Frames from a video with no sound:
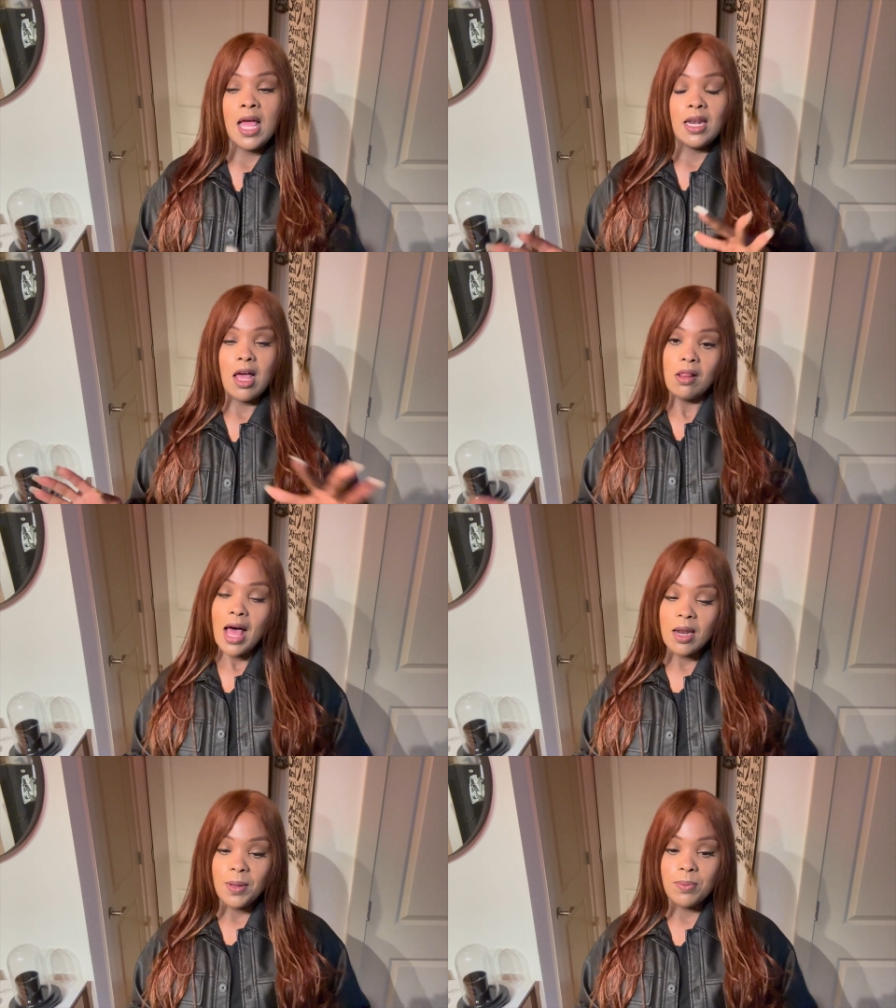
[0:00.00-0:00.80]
Now, a
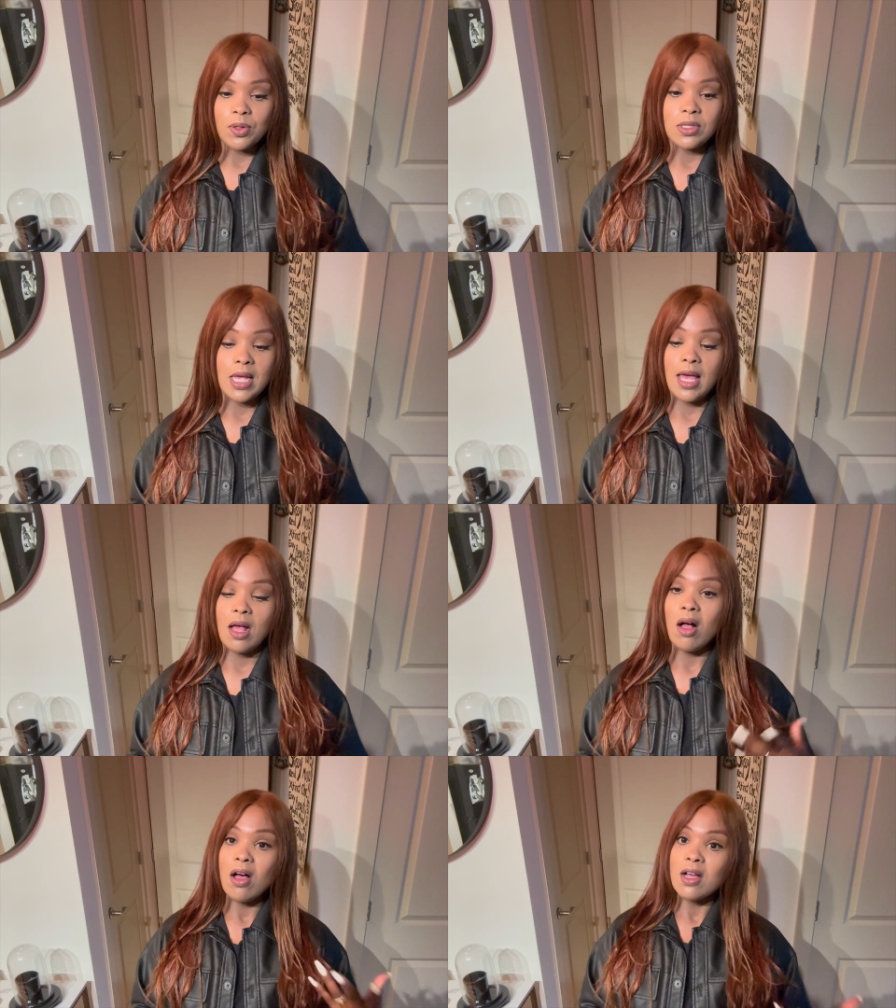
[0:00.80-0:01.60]
lot of people say,
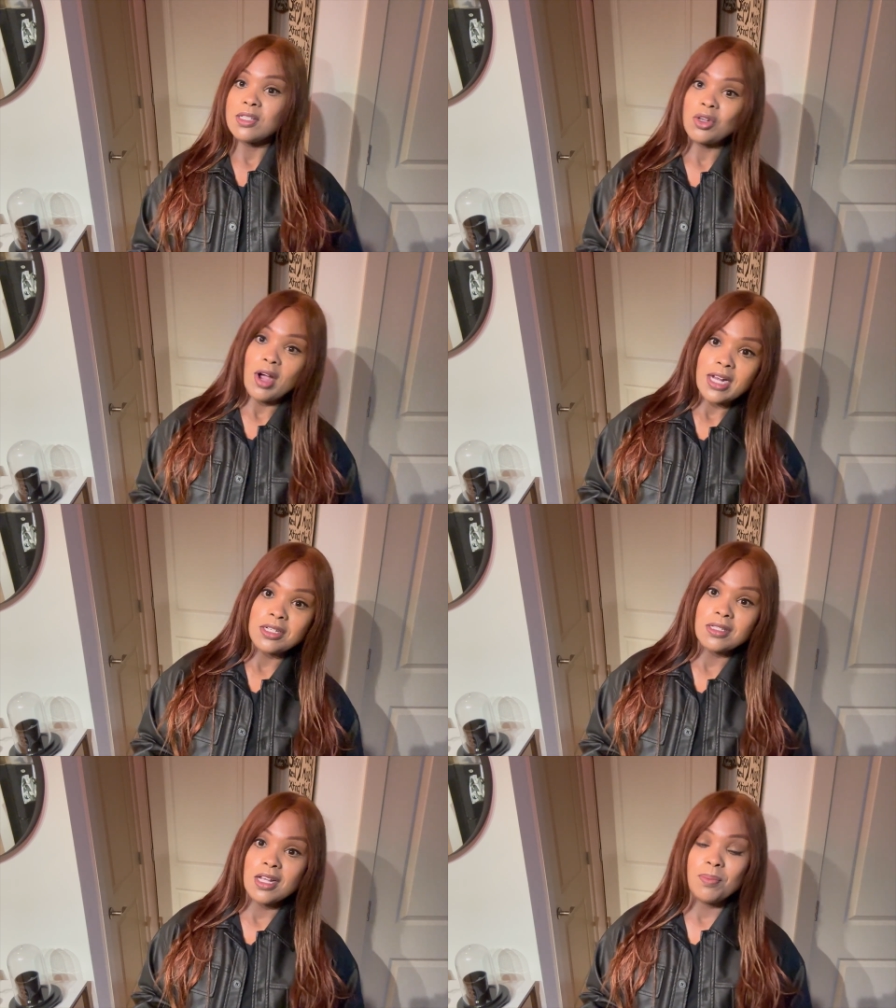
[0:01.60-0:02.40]
oh, it
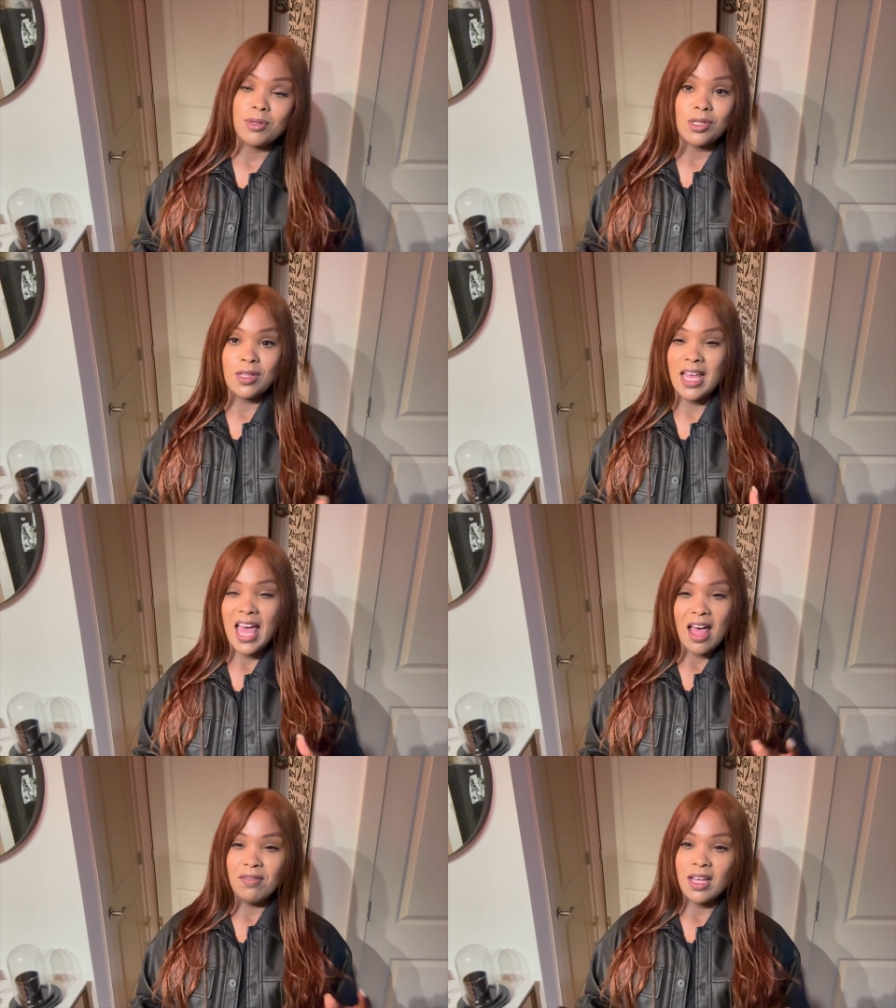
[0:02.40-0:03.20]
scratches up. They
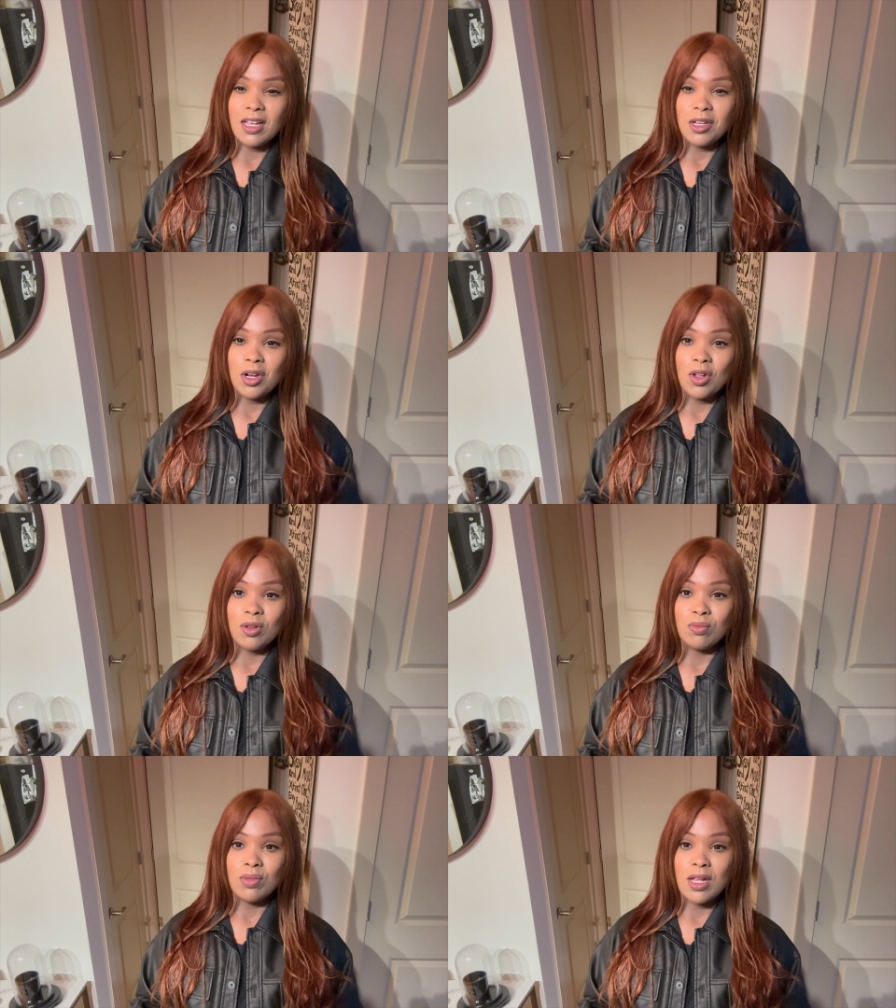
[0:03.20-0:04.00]
have like, you
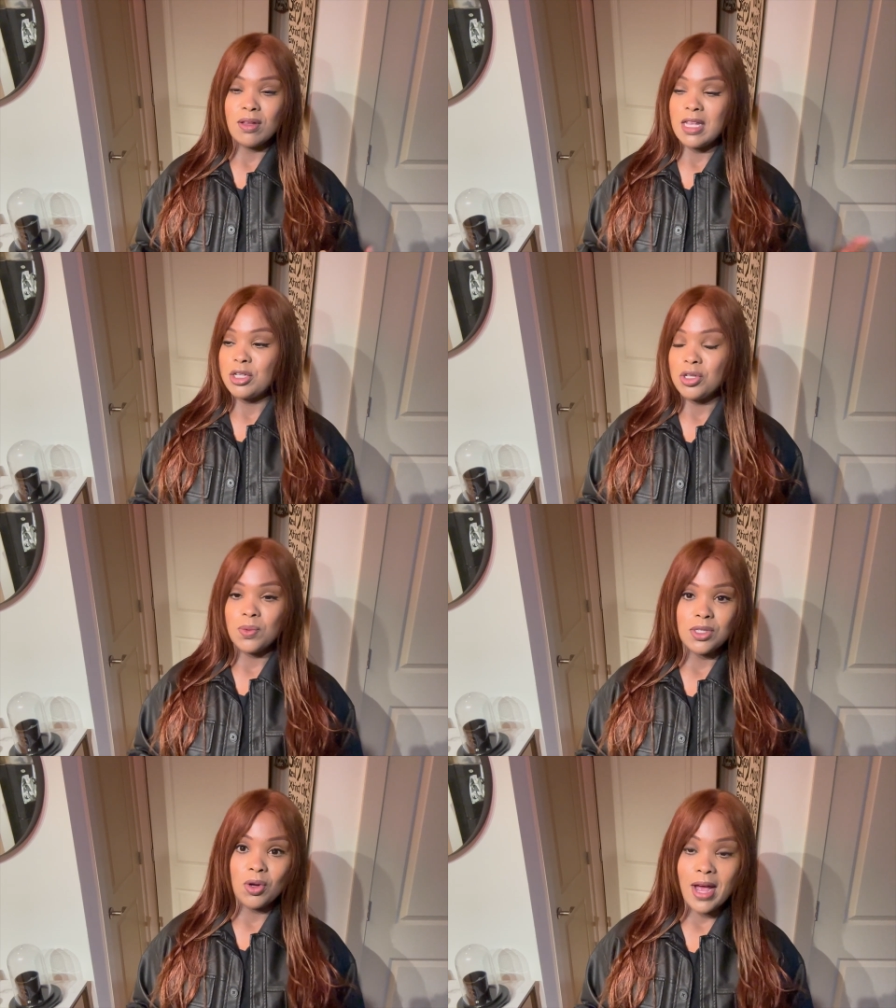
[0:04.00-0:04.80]
know, uh, issue
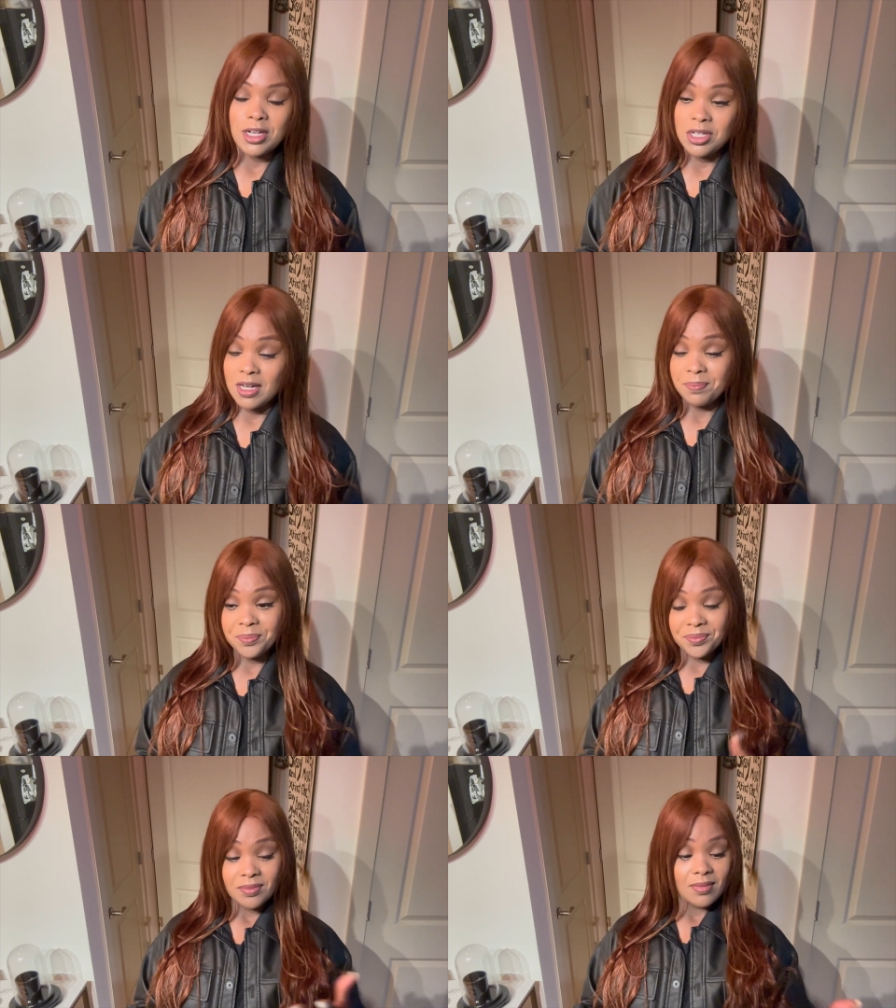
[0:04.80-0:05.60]
with scratching.
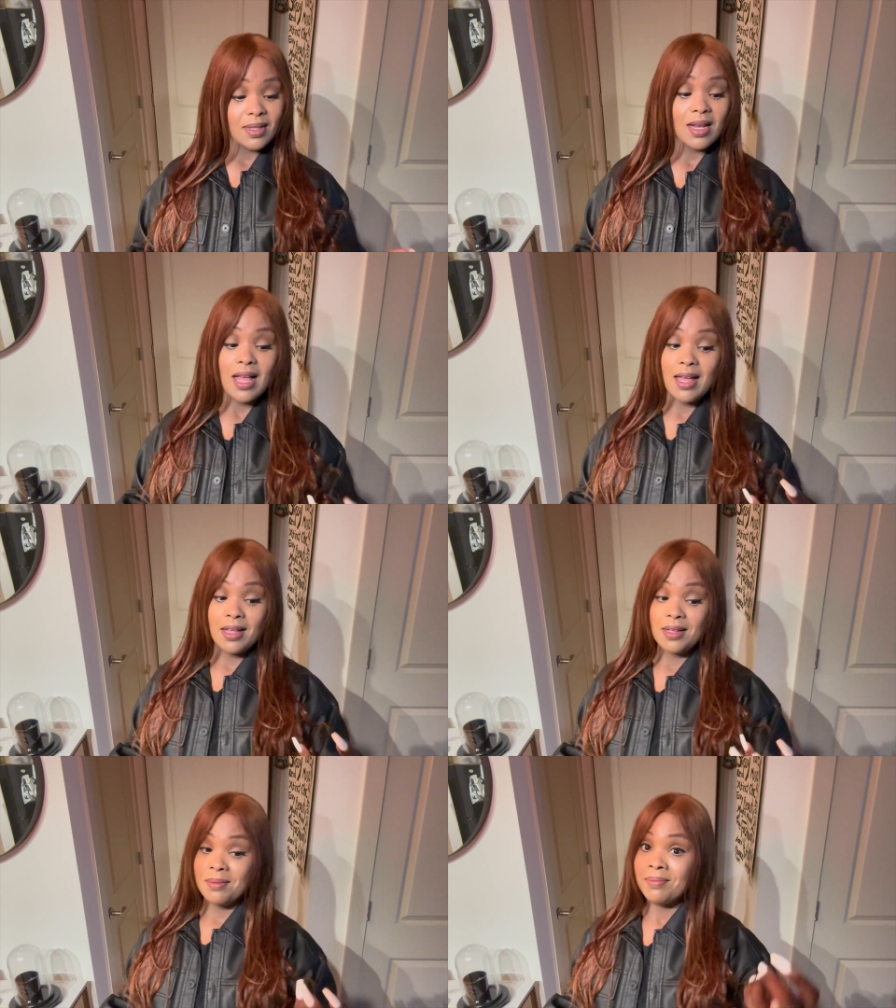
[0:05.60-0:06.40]

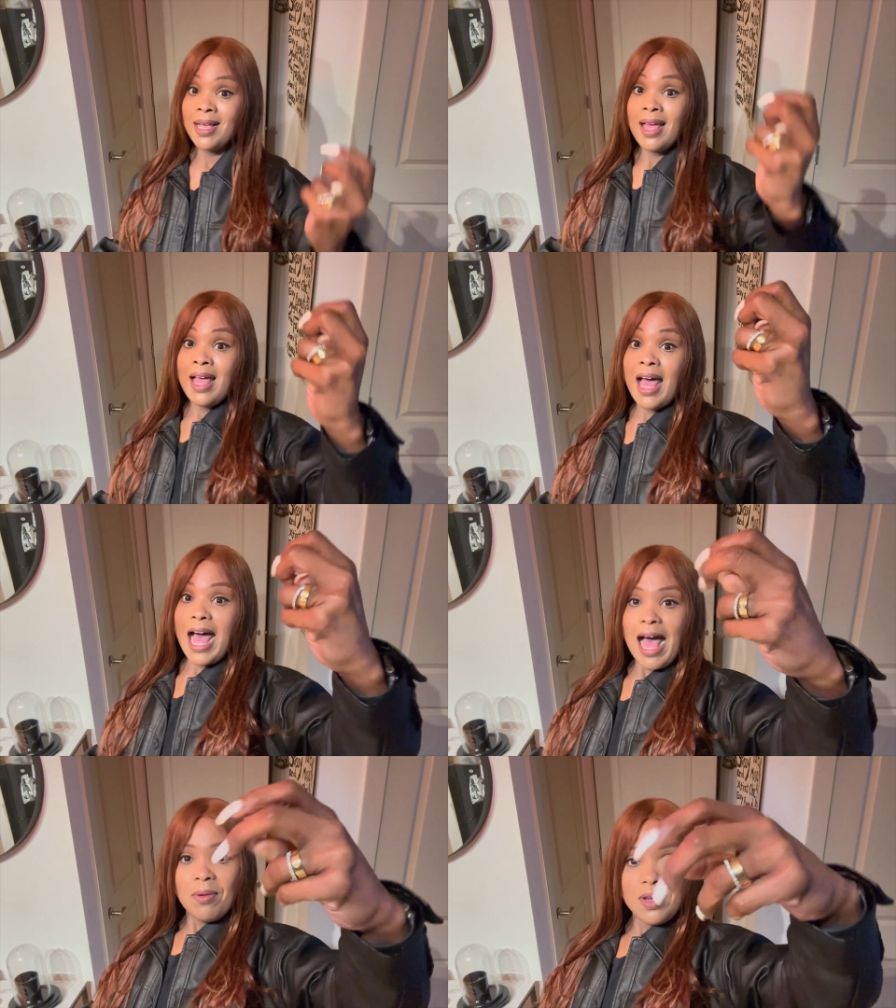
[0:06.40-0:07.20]
Um,
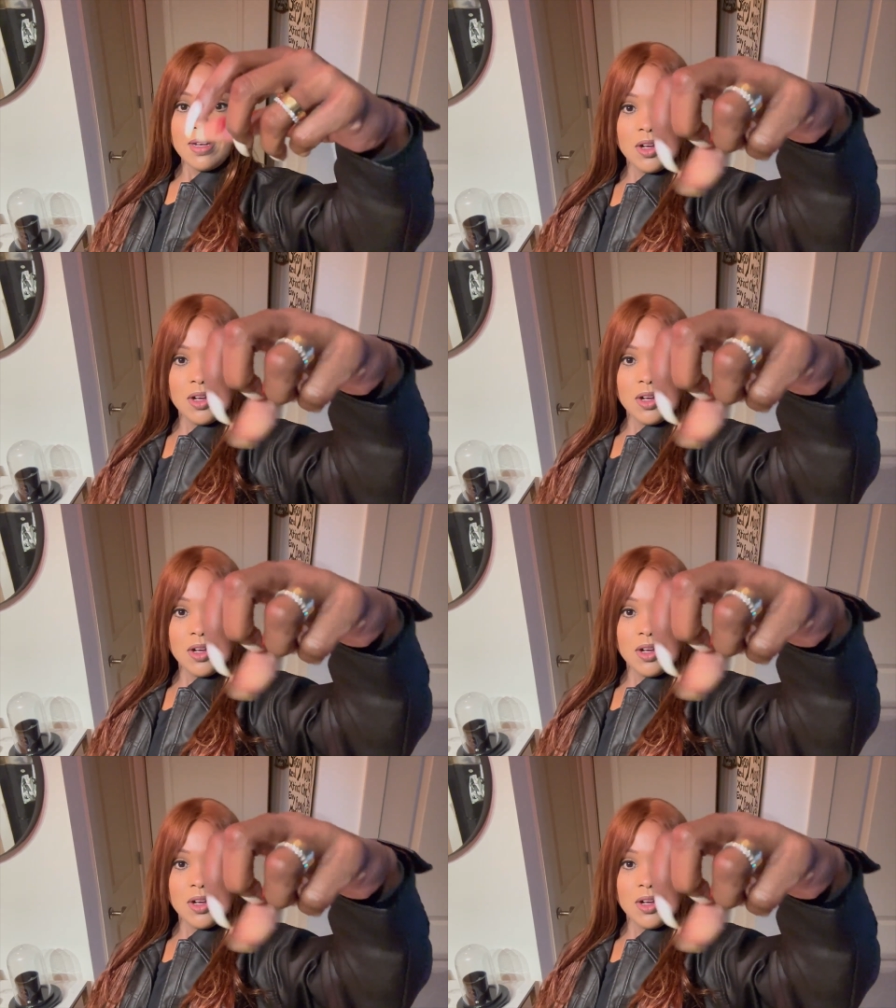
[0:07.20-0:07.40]
I would